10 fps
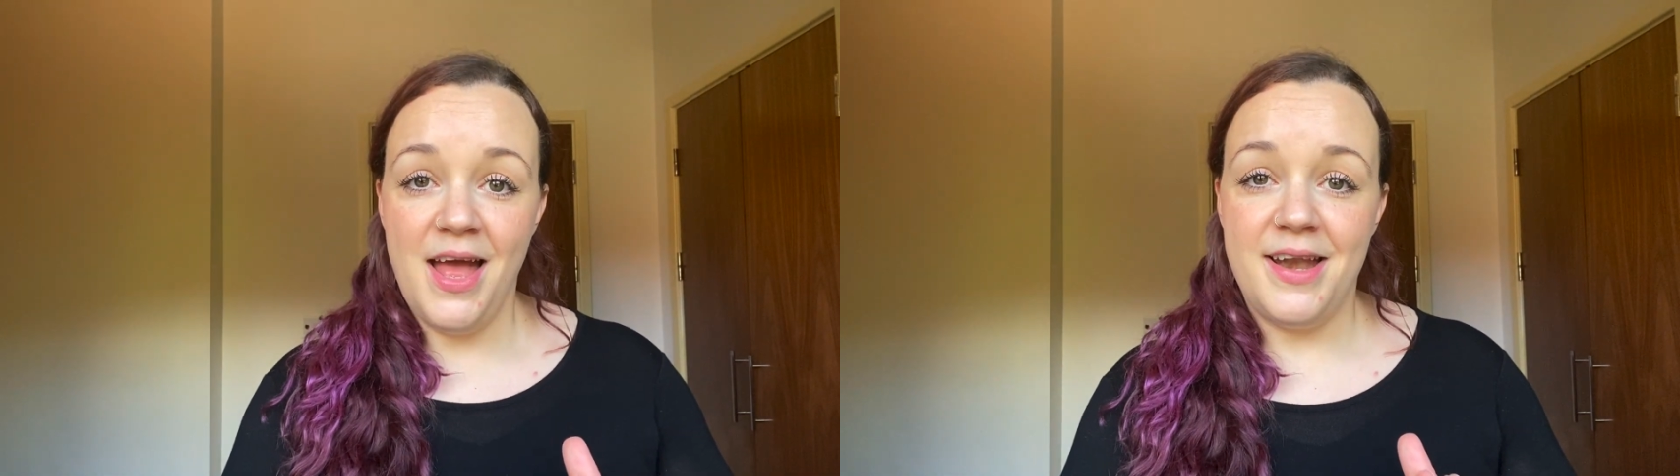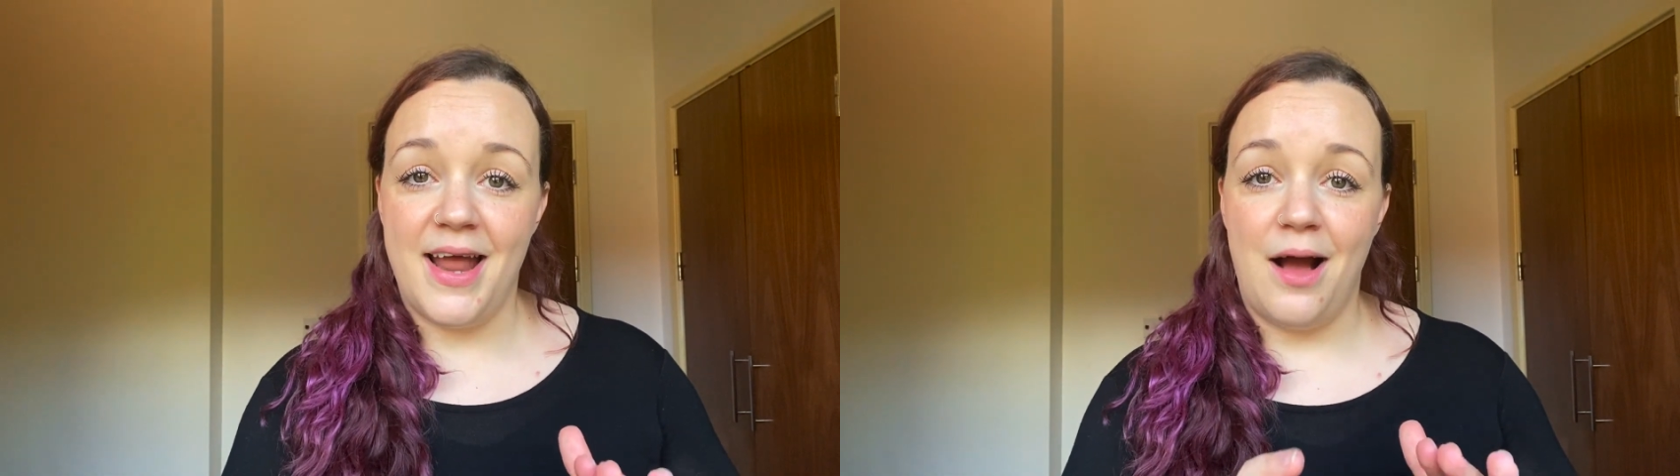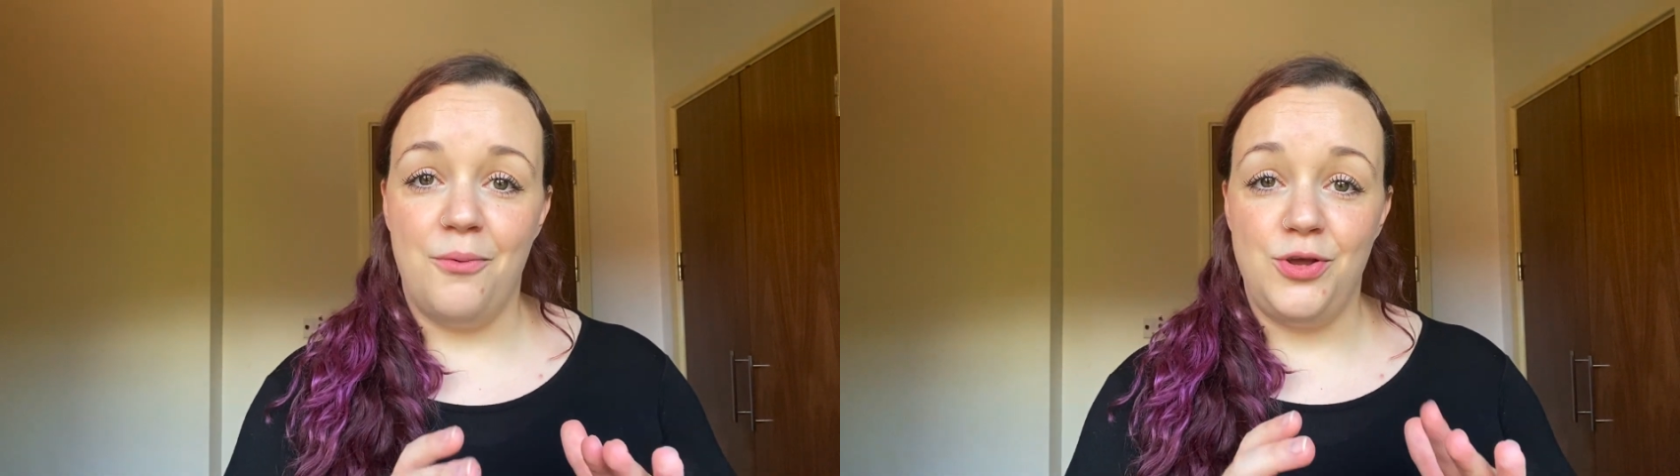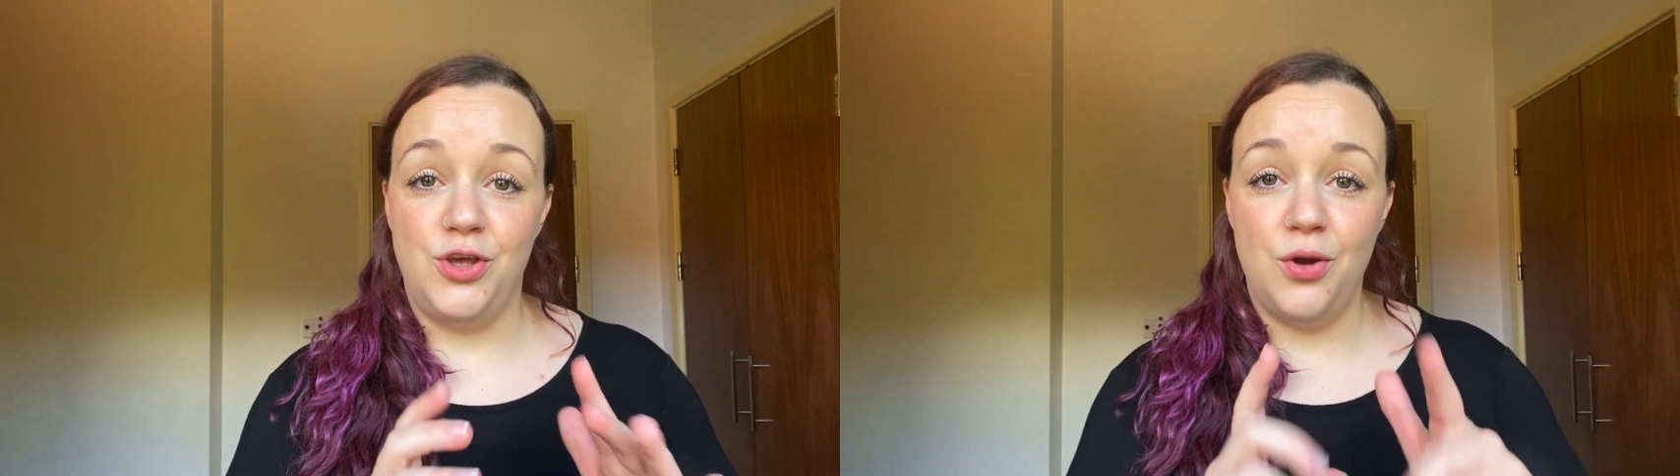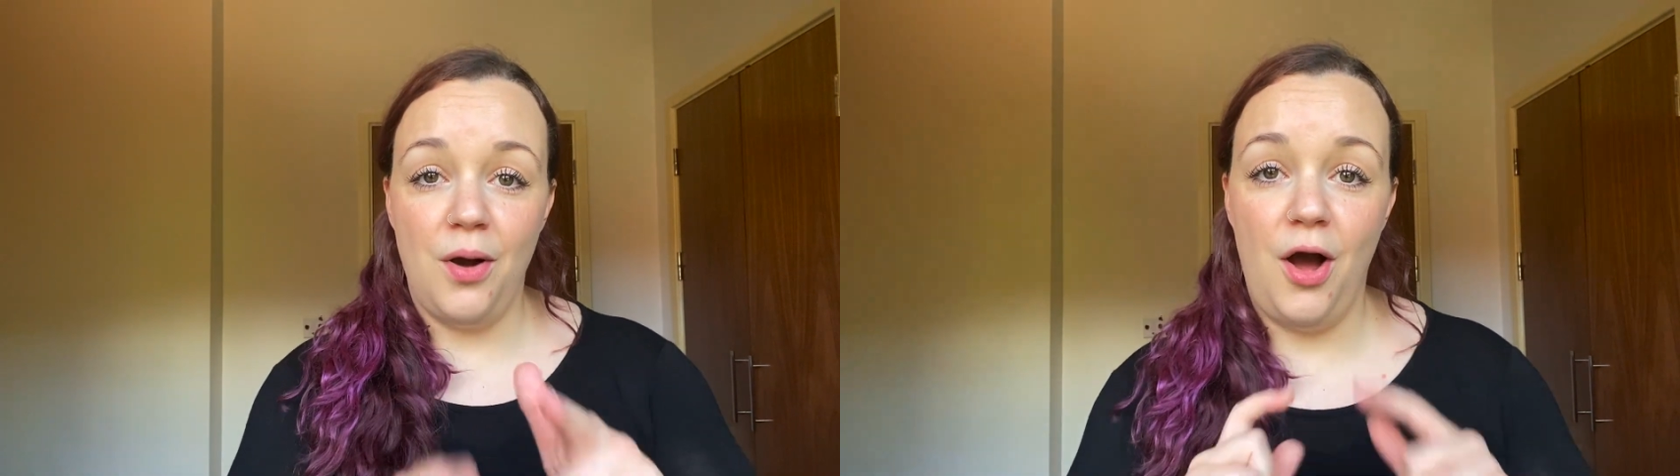Now,
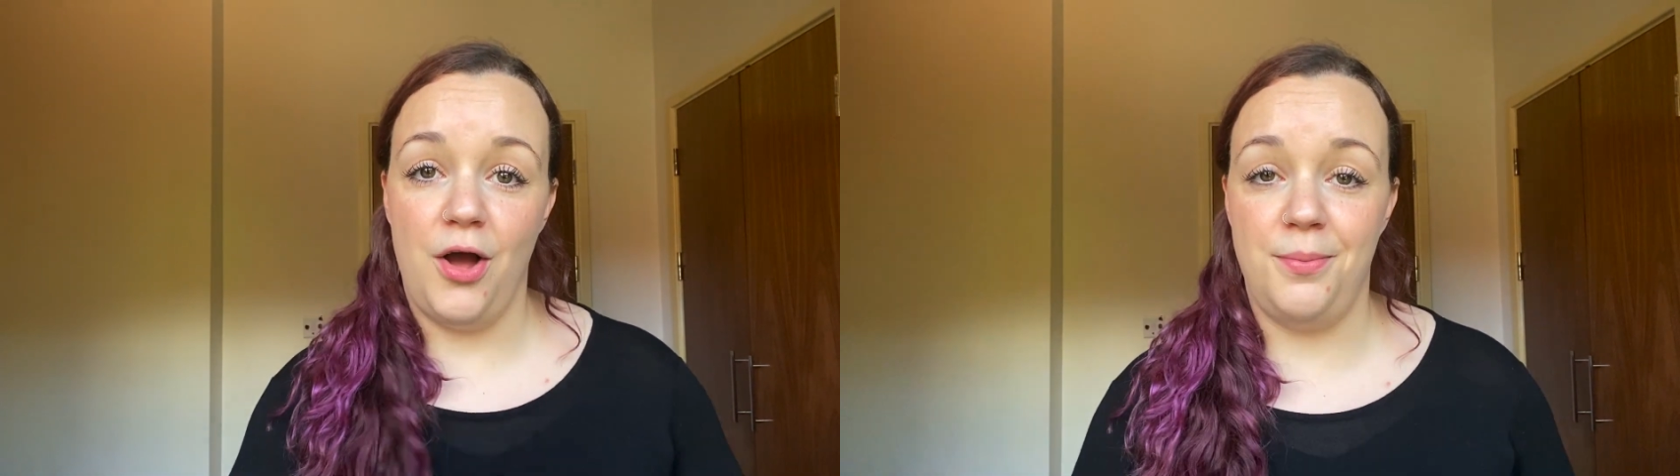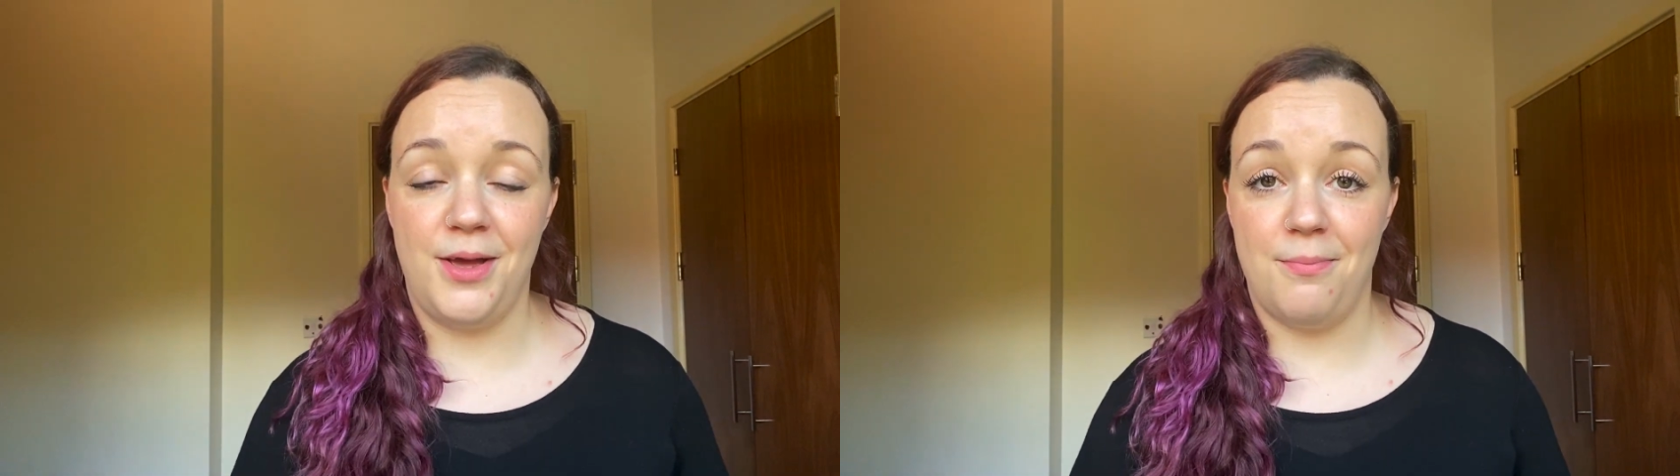you at home can